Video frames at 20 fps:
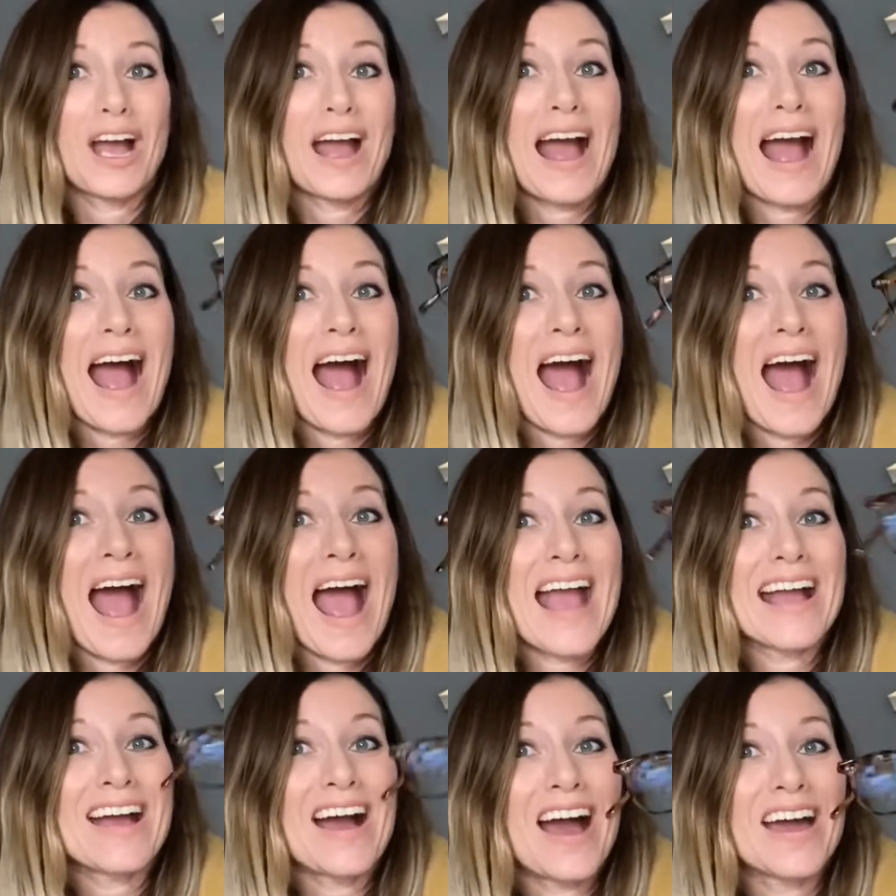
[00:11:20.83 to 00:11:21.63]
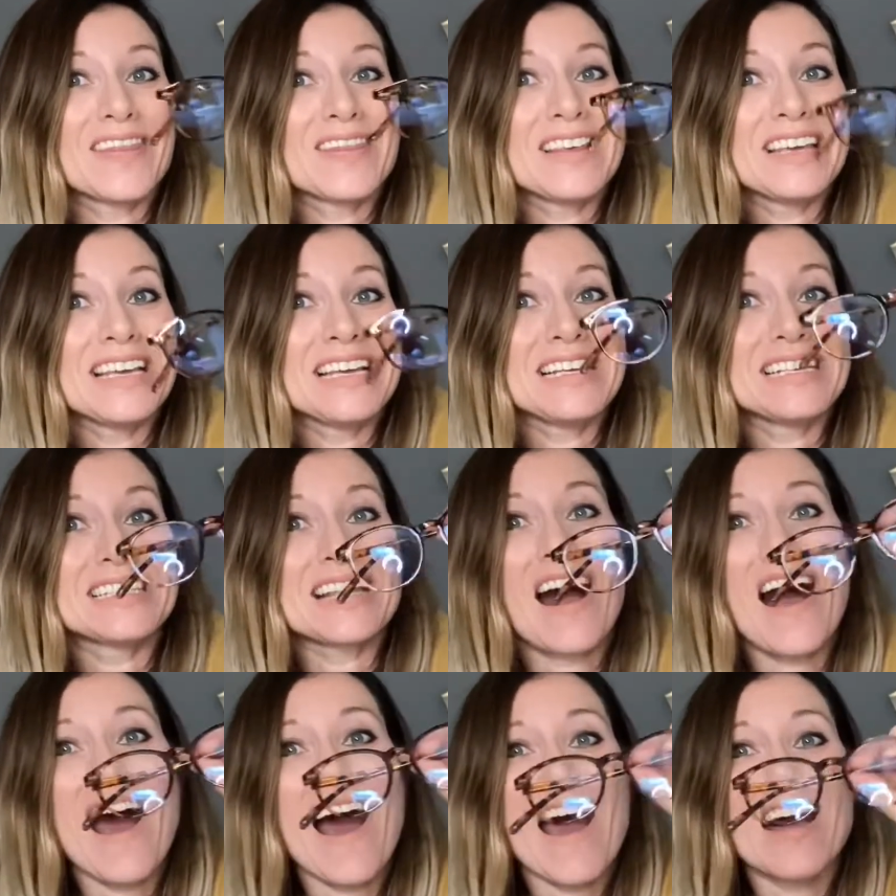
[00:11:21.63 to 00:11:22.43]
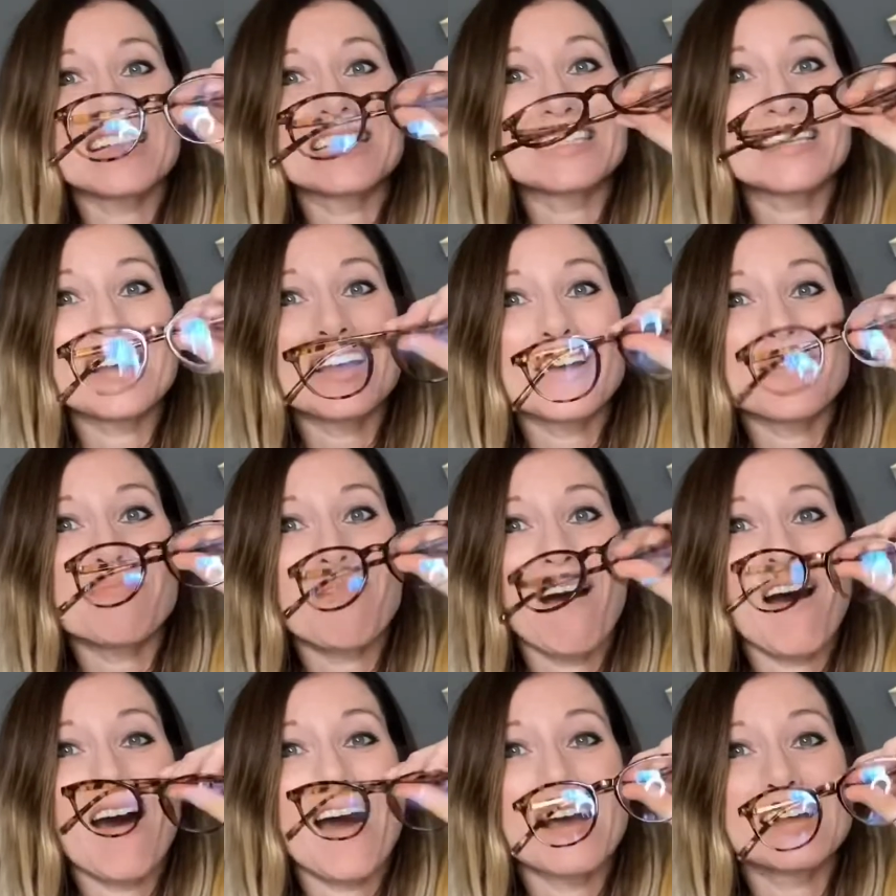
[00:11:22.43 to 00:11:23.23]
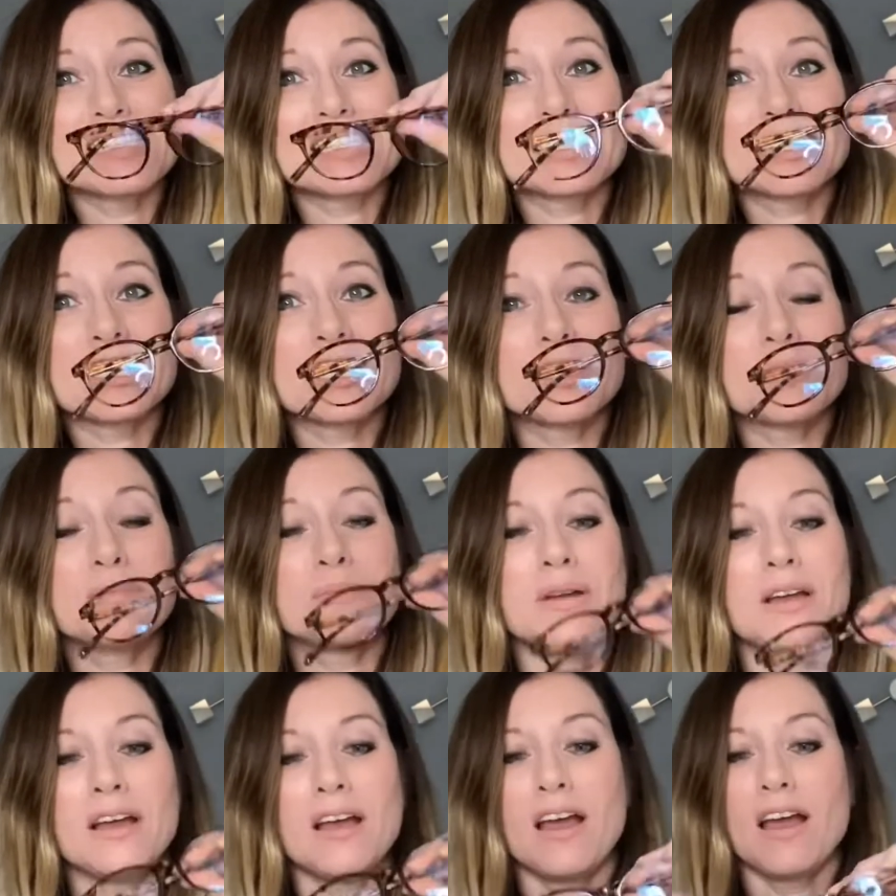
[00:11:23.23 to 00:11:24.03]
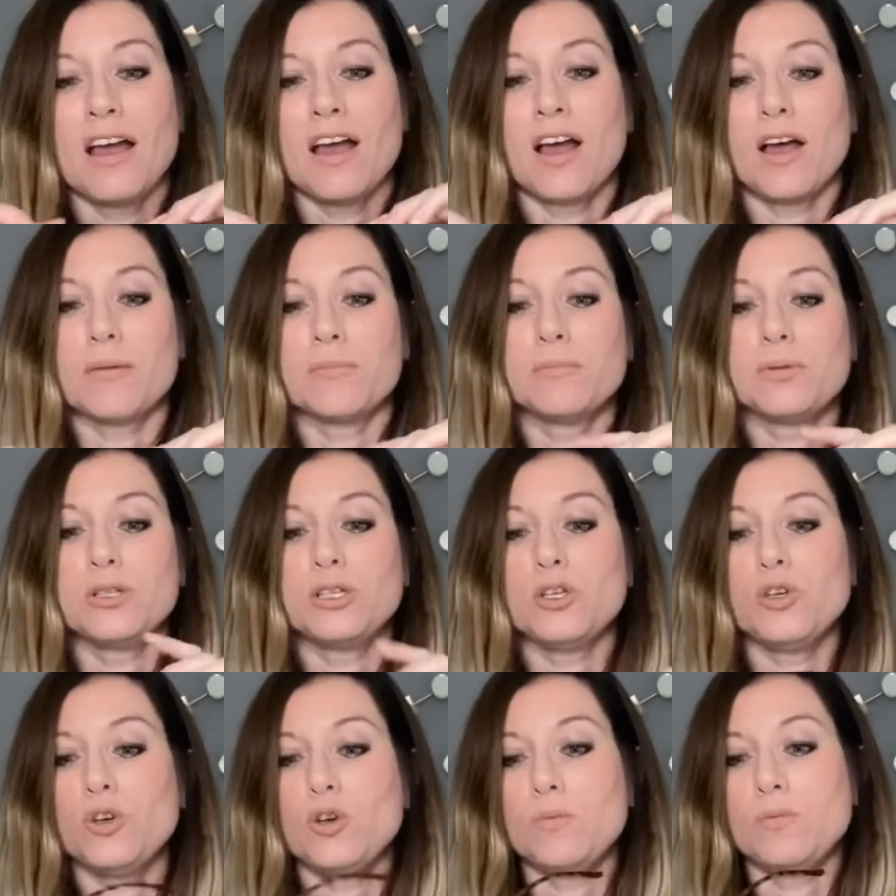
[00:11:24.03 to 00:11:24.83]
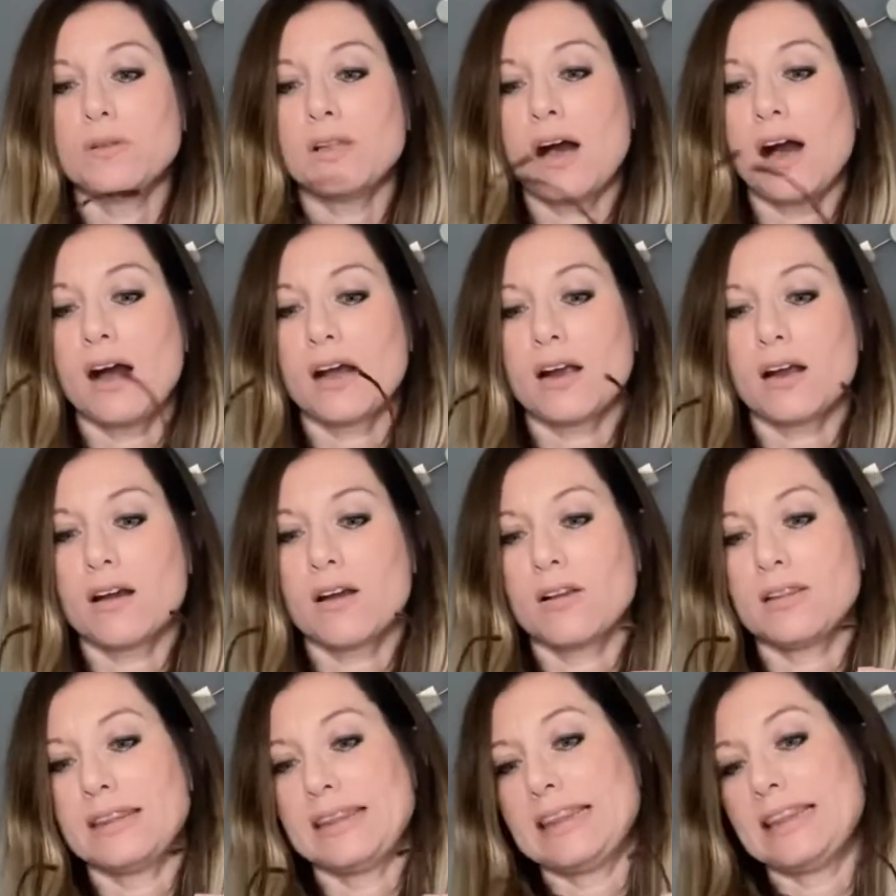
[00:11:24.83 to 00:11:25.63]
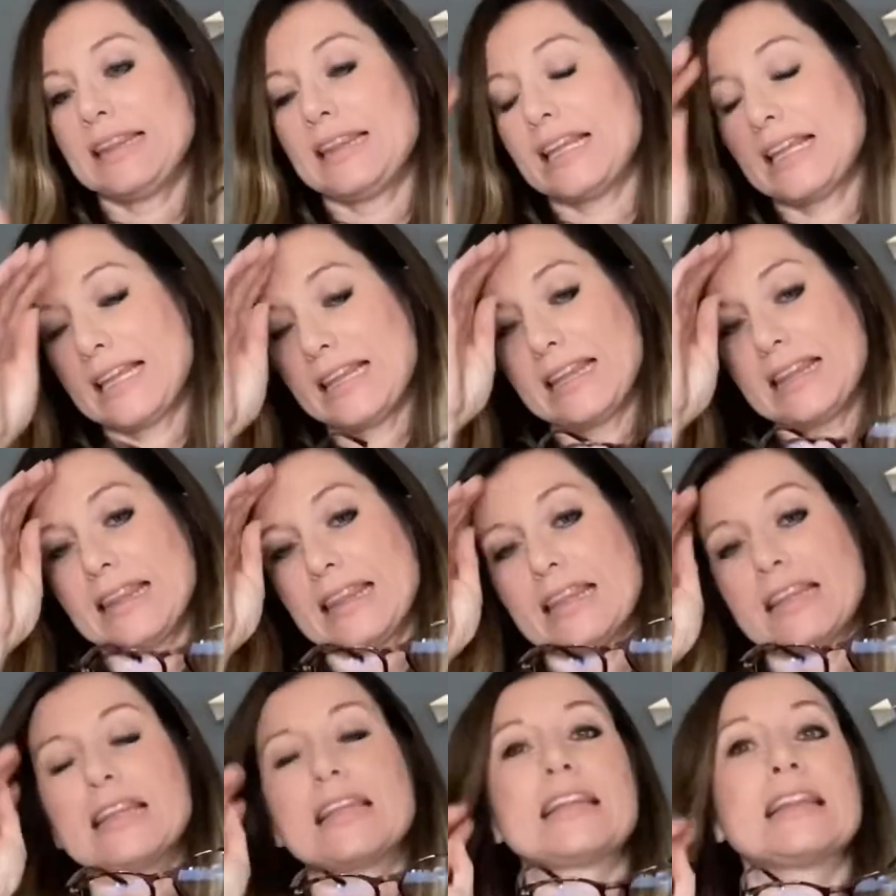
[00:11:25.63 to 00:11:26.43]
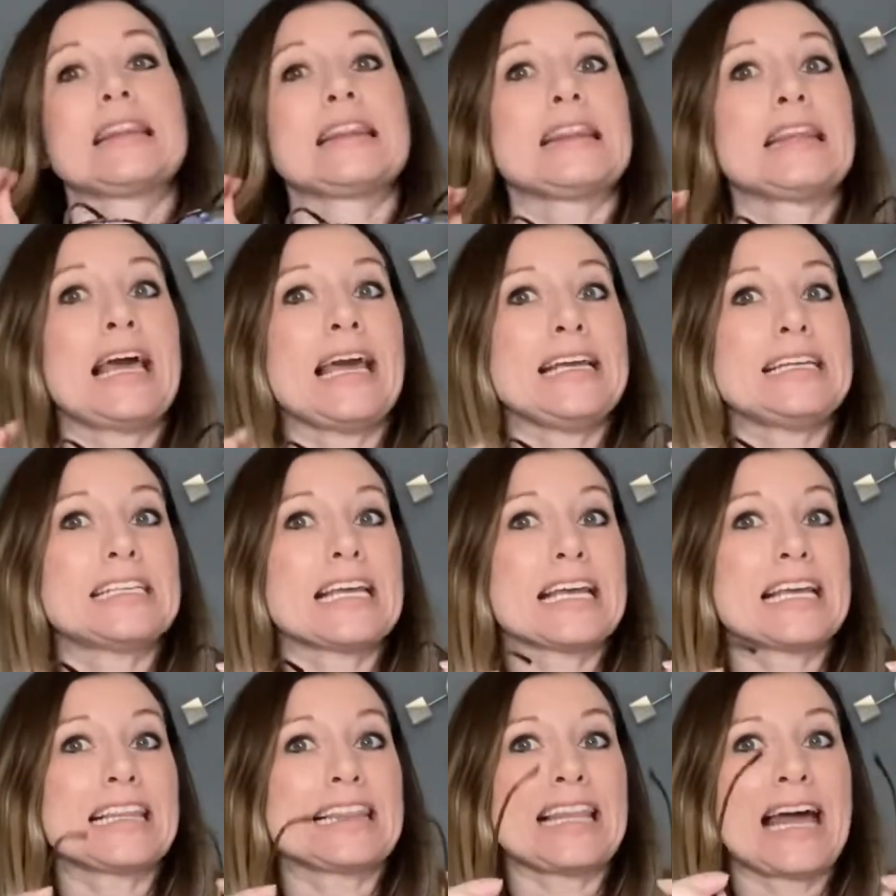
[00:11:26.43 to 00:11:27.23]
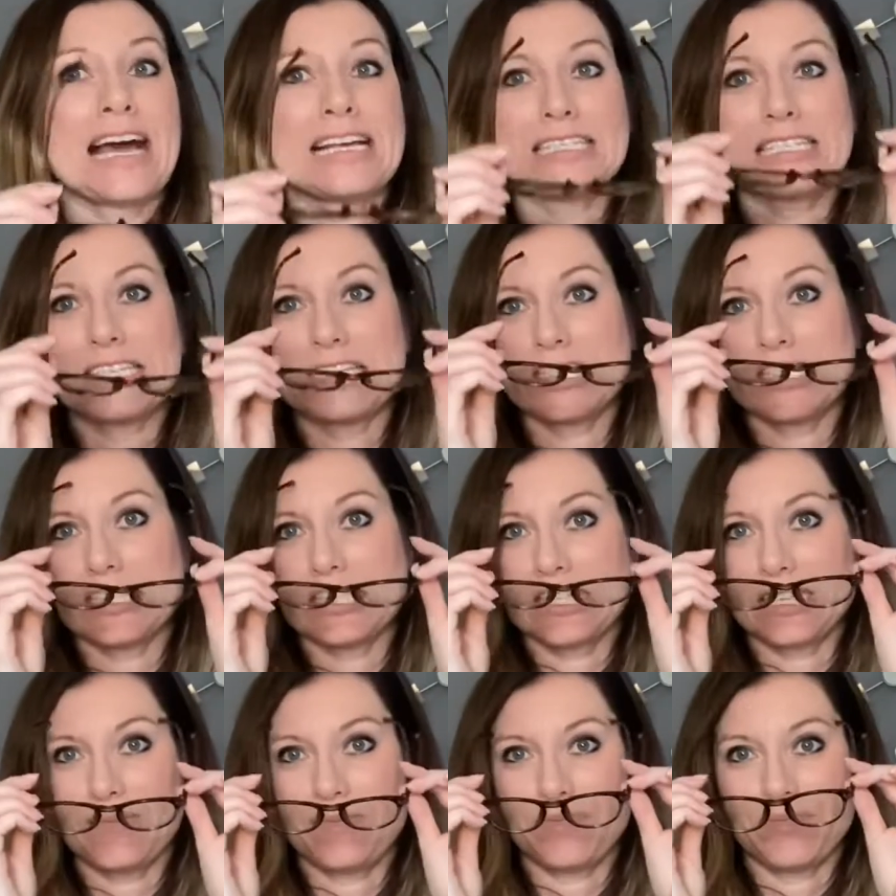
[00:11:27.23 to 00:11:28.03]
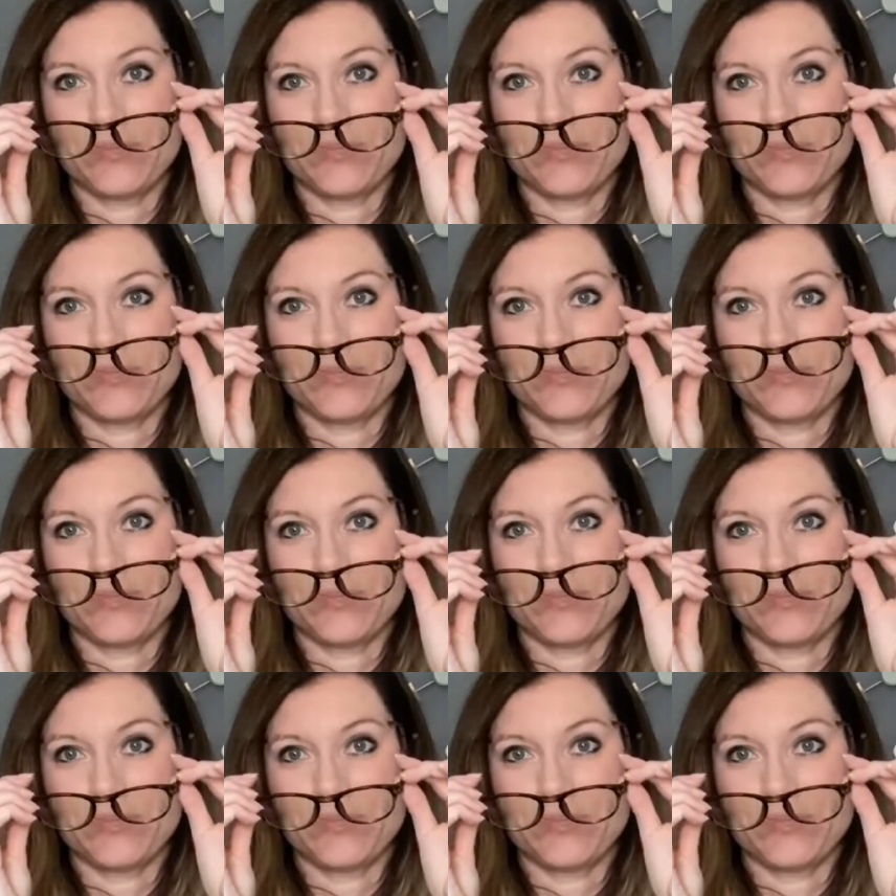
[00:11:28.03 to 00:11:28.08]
I got these awesome blue blocker light glasses.